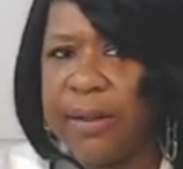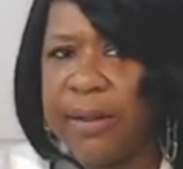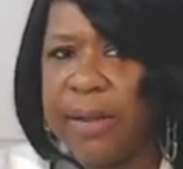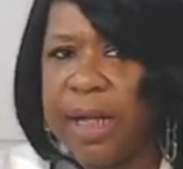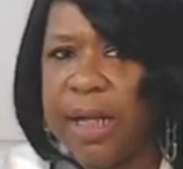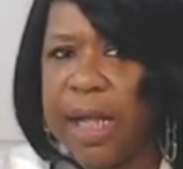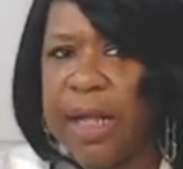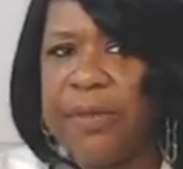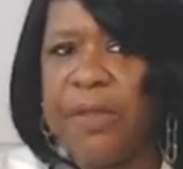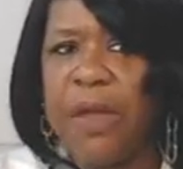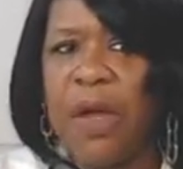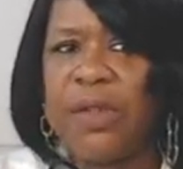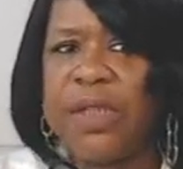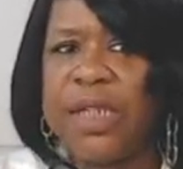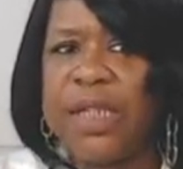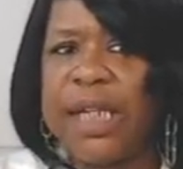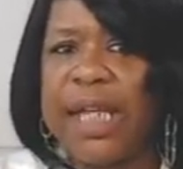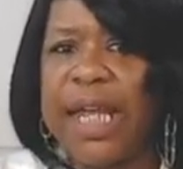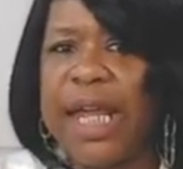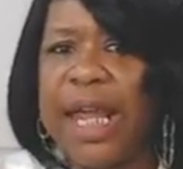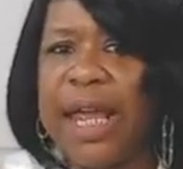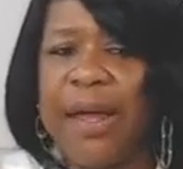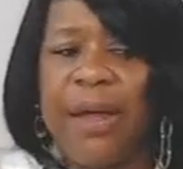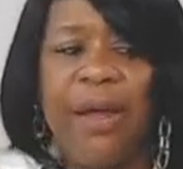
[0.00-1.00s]
And those that
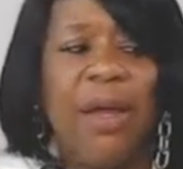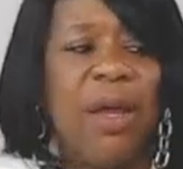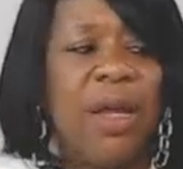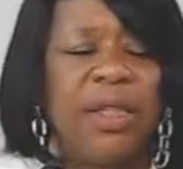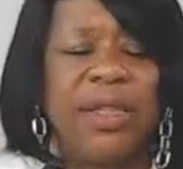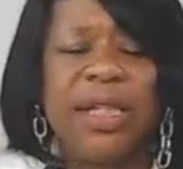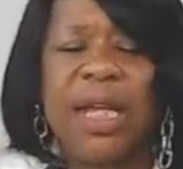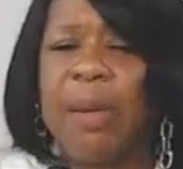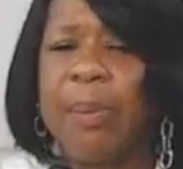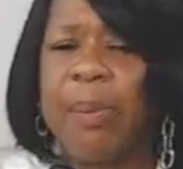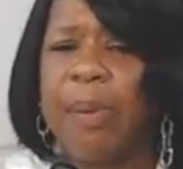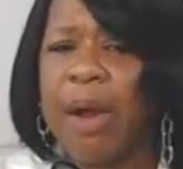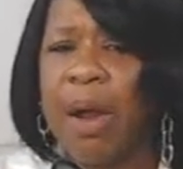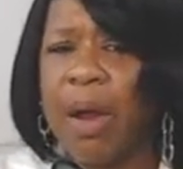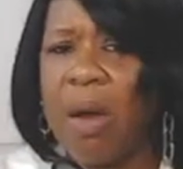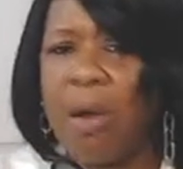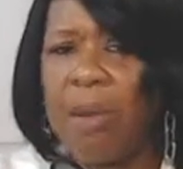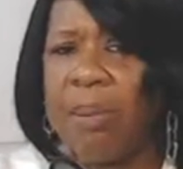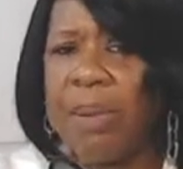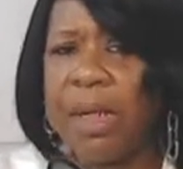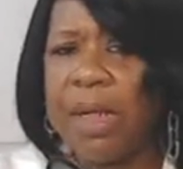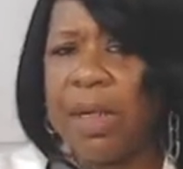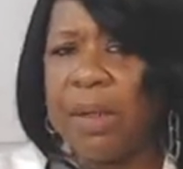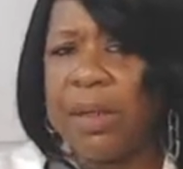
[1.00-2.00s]
can't, set up our own
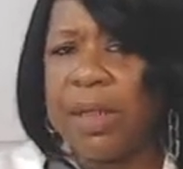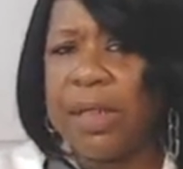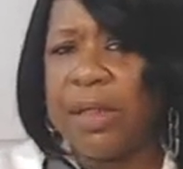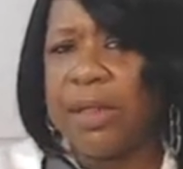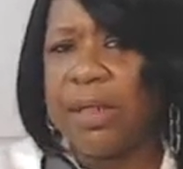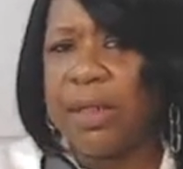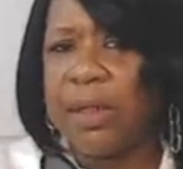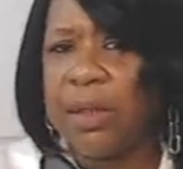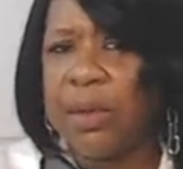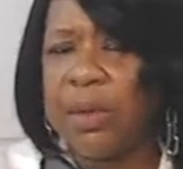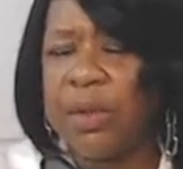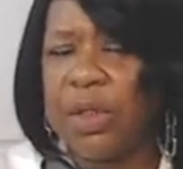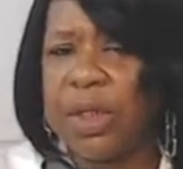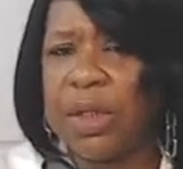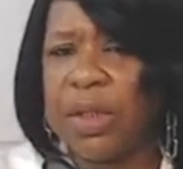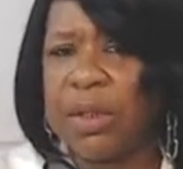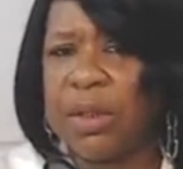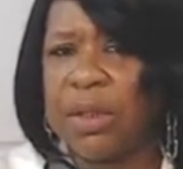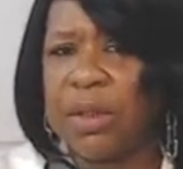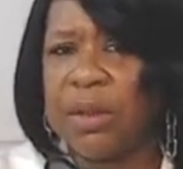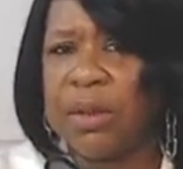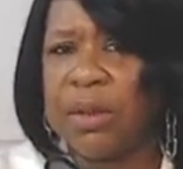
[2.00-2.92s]
mental institutions.